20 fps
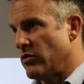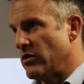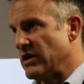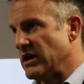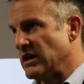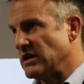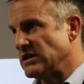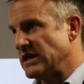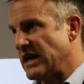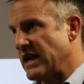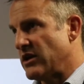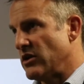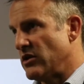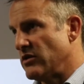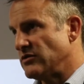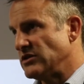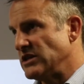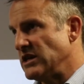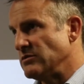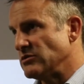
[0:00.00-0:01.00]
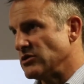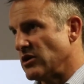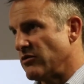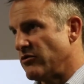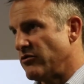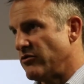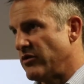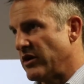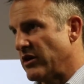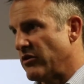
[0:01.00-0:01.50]
with the executive teams on
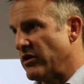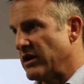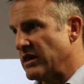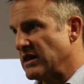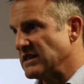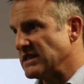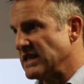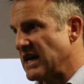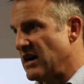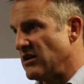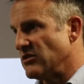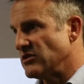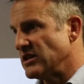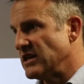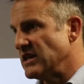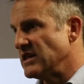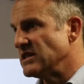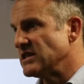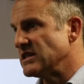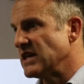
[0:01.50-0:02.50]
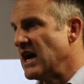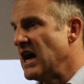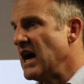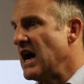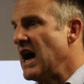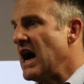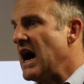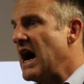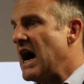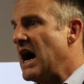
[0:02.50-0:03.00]
figuring this out is
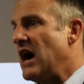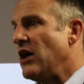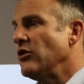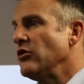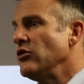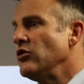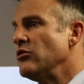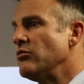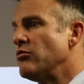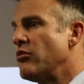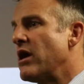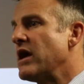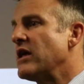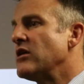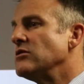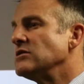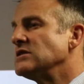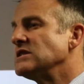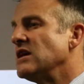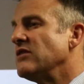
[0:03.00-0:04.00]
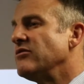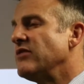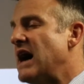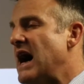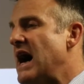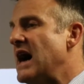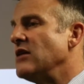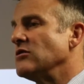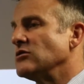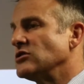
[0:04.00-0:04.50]
how do you break yourself
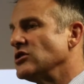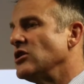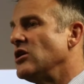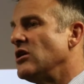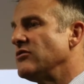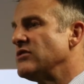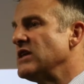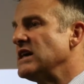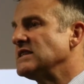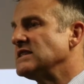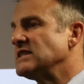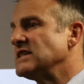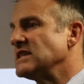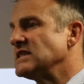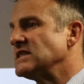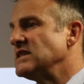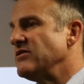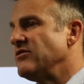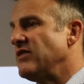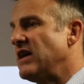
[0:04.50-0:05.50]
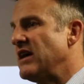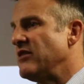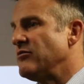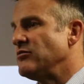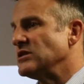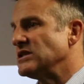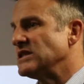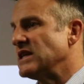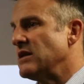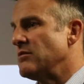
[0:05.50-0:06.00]
out of that
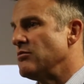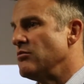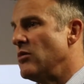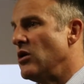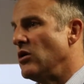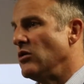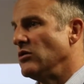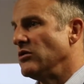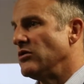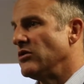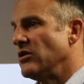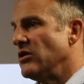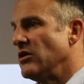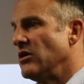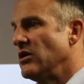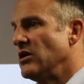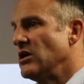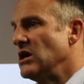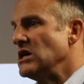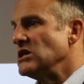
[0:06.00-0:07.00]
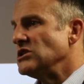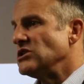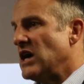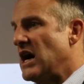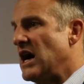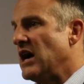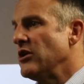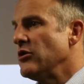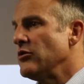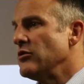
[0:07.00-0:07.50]
65% mold? So
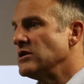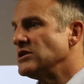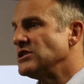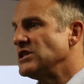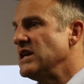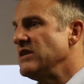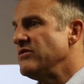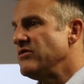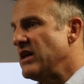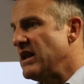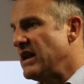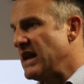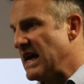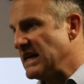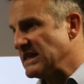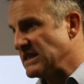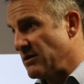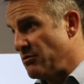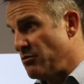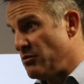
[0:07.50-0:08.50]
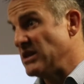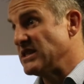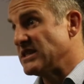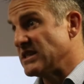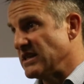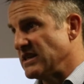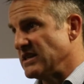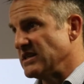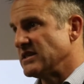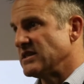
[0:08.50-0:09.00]
how do you achieve then as a
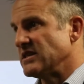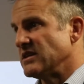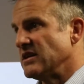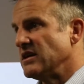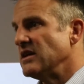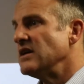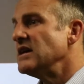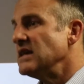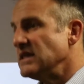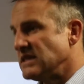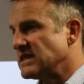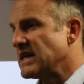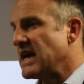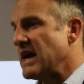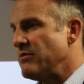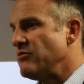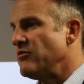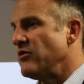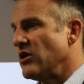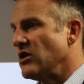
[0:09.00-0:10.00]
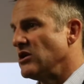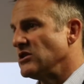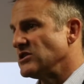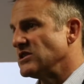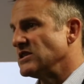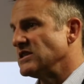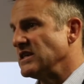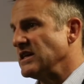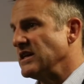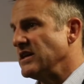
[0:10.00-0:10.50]
business escape
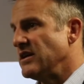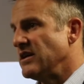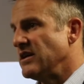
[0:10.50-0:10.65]
velocity?